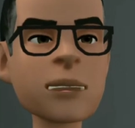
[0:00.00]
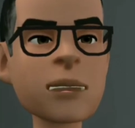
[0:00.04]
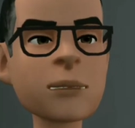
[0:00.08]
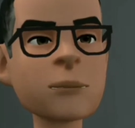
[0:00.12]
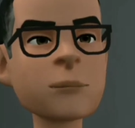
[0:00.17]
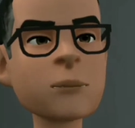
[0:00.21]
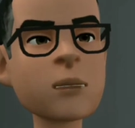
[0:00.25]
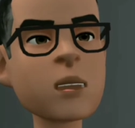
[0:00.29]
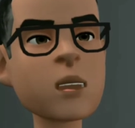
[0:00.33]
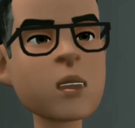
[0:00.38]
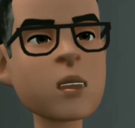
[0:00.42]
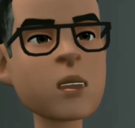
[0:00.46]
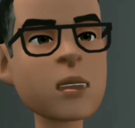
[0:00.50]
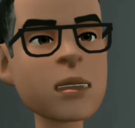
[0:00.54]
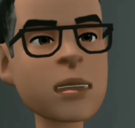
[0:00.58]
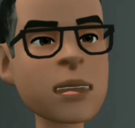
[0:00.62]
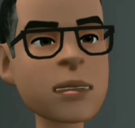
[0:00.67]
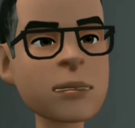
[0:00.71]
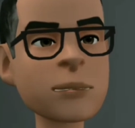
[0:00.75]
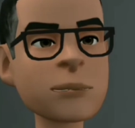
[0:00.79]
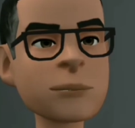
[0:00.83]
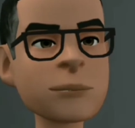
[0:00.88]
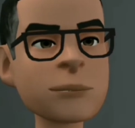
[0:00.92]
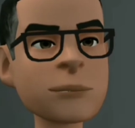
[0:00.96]
Number
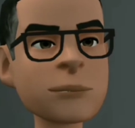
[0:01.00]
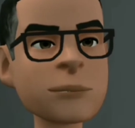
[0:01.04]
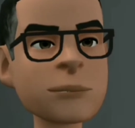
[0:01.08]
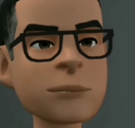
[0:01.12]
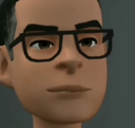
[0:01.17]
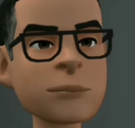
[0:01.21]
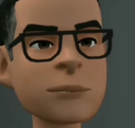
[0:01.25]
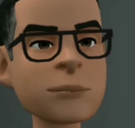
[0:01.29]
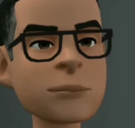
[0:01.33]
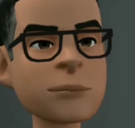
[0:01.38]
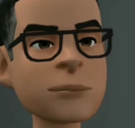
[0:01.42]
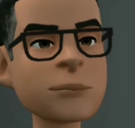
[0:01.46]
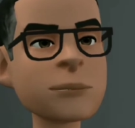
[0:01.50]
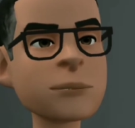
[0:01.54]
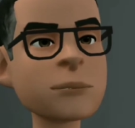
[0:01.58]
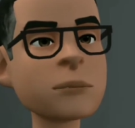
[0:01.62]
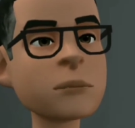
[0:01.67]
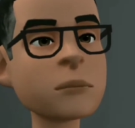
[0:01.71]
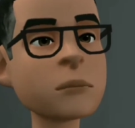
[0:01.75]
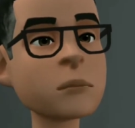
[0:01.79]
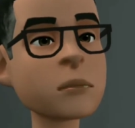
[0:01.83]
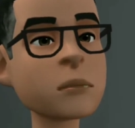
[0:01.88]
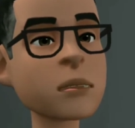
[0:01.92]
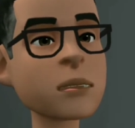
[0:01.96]
3.
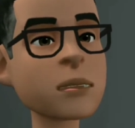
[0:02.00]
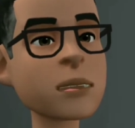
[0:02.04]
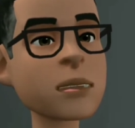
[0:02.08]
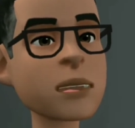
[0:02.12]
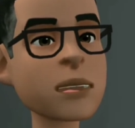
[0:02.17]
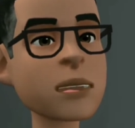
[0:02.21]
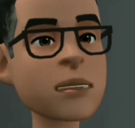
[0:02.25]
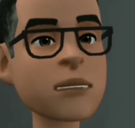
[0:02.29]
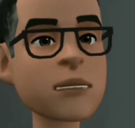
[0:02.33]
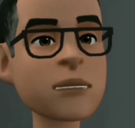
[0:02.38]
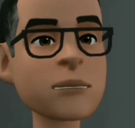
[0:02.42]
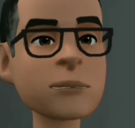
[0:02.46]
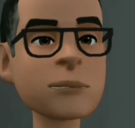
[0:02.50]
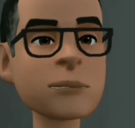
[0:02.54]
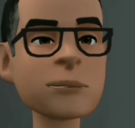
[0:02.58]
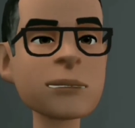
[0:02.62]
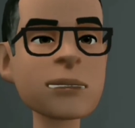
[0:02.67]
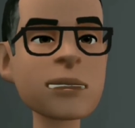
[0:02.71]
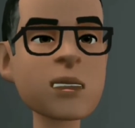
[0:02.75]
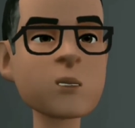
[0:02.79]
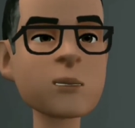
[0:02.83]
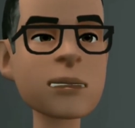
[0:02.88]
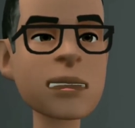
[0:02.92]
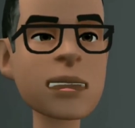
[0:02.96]
Strive
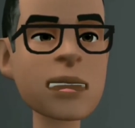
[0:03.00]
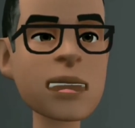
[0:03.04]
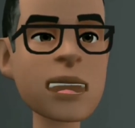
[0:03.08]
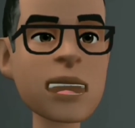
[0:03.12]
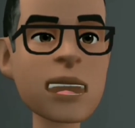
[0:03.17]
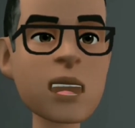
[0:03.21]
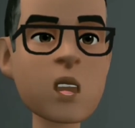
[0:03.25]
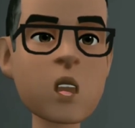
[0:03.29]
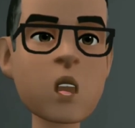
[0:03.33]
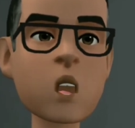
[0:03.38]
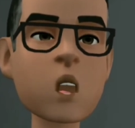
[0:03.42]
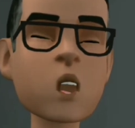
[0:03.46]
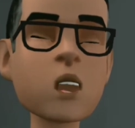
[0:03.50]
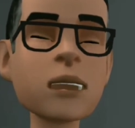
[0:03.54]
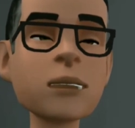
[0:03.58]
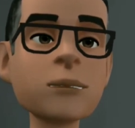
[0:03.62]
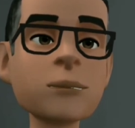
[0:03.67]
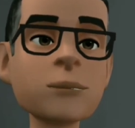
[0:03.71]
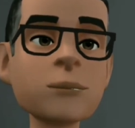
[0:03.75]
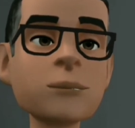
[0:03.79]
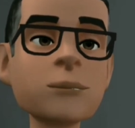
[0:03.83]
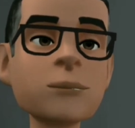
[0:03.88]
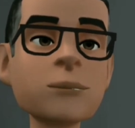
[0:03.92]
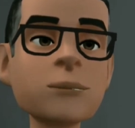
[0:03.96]
to be strong.
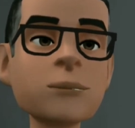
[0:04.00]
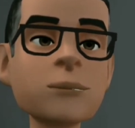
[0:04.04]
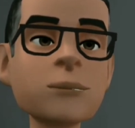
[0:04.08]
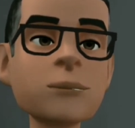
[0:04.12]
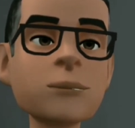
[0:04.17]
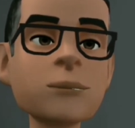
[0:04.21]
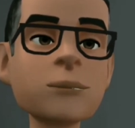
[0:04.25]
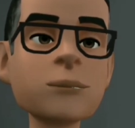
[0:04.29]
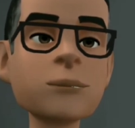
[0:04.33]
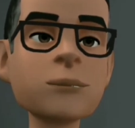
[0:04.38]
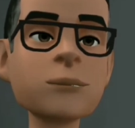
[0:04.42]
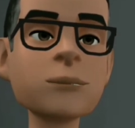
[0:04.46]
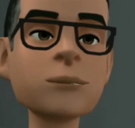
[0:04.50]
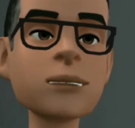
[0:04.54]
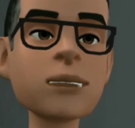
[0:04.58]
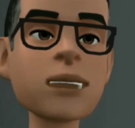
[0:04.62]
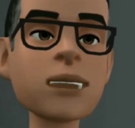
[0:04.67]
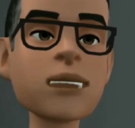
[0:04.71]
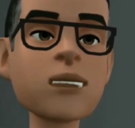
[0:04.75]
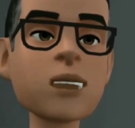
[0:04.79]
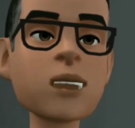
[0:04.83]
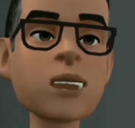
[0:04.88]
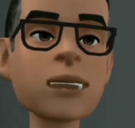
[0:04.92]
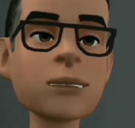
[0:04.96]

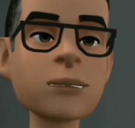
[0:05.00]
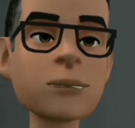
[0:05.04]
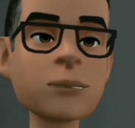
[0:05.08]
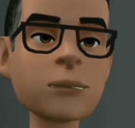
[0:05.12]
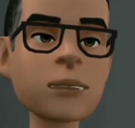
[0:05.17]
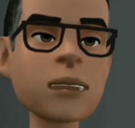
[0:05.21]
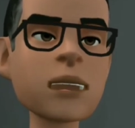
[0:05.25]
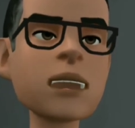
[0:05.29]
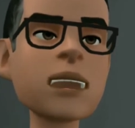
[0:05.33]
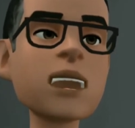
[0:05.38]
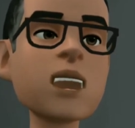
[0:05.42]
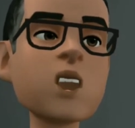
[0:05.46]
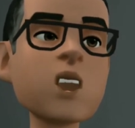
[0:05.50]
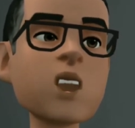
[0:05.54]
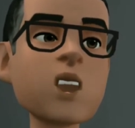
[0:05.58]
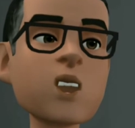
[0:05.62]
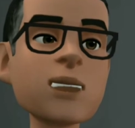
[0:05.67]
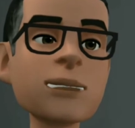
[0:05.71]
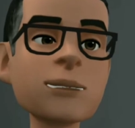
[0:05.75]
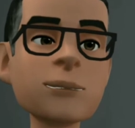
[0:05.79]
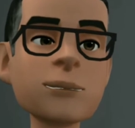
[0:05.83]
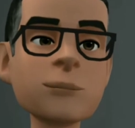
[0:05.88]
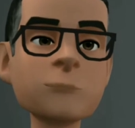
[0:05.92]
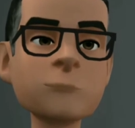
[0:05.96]
Never
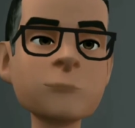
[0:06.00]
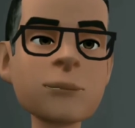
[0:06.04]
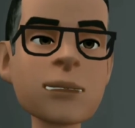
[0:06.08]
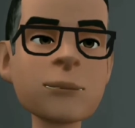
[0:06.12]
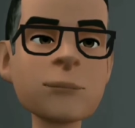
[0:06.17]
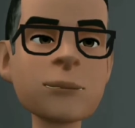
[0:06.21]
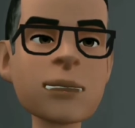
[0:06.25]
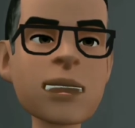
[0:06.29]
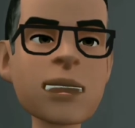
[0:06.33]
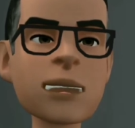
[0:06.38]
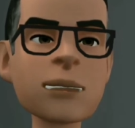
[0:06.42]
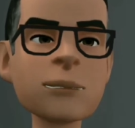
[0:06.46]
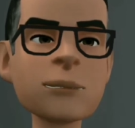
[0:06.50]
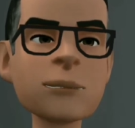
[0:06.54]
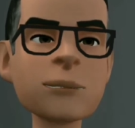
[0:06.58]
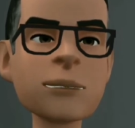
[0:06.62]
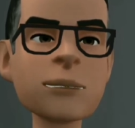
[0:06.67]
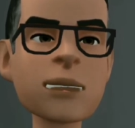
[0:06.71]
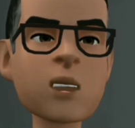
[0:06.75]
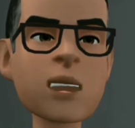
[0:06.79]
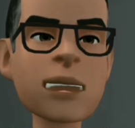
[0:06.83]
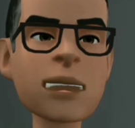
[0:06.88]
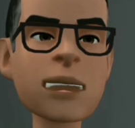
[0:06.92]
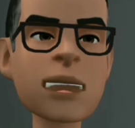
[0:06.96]
allow people
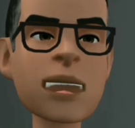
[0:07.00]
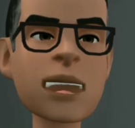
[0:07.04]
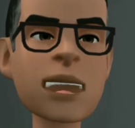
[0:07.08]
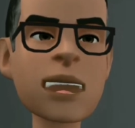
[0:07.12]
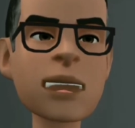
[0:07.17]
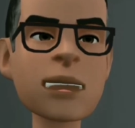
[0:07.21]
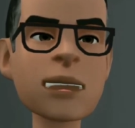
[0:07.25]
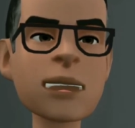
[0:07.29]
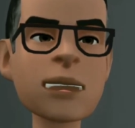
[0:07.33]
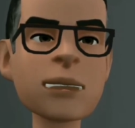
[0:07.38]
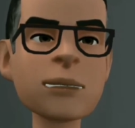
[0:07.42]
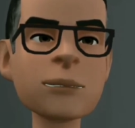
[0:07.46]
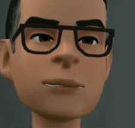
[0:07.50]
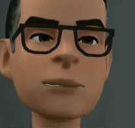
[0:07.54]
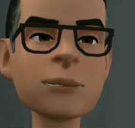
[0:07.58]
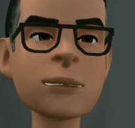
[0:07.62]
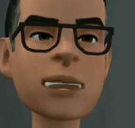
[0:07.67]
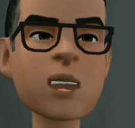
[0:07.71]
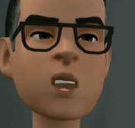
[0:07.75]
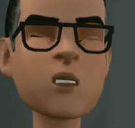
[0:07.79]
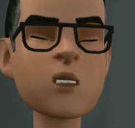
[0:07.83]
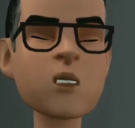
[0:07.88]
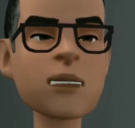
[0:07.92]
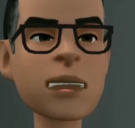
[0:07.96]
to destroy
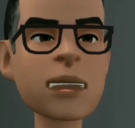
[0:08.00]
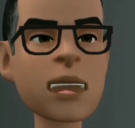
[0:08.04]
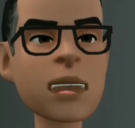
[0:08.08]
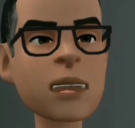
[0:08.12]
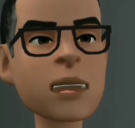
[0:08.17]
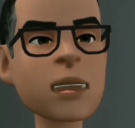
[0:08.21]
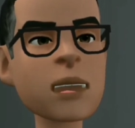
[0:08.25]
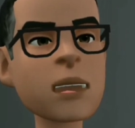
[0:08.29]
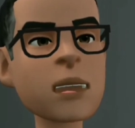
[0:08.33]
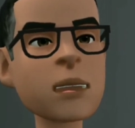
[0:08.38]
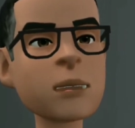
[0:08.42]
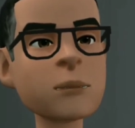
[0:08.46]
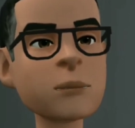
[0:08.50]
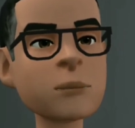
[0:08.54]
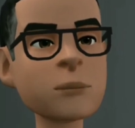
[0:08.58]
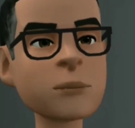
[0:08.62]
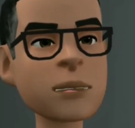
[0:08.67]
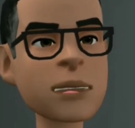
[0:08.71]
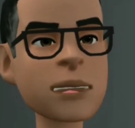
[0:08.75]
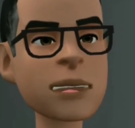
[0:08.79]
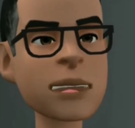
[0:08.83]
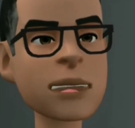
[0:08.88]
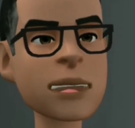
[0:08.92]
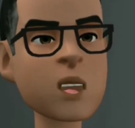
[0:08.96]
your feelings
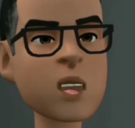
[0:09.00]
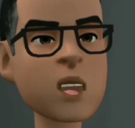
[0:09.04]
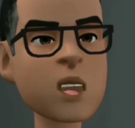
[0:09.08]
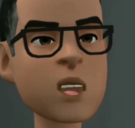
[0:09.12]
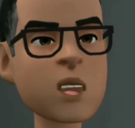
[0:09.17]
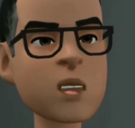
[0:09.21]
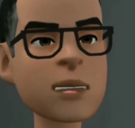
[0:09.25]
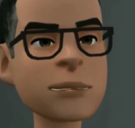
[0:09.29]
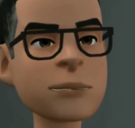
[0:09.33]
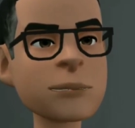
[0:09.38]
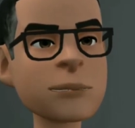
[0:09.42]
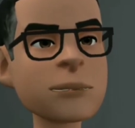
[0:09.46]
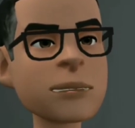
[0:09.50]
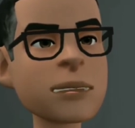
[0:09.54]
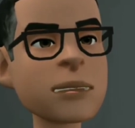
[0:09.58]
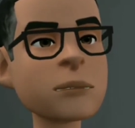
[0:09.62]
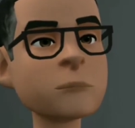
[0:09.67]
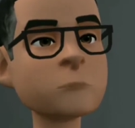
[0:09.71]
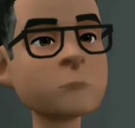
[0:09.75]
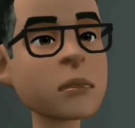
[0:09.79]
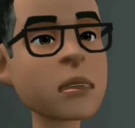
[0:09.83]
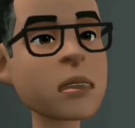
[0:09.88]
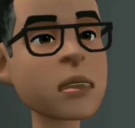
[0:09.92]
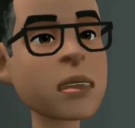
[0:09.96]
and your
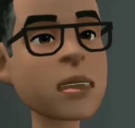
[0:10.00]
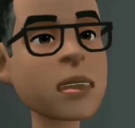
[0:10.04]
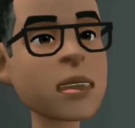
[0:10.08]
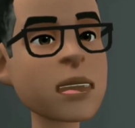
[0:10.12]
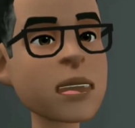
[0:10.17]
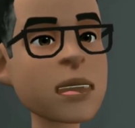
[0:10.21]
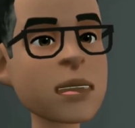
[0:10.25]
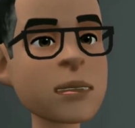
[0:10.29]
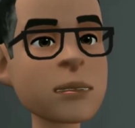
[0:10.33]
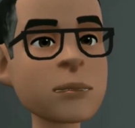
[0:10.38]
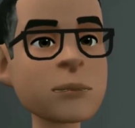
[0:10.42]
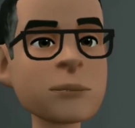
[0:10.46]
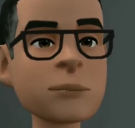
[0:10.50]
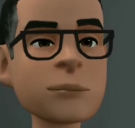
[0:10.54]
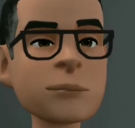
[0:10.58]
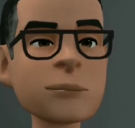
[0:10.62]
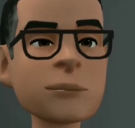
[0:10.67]
aspirations.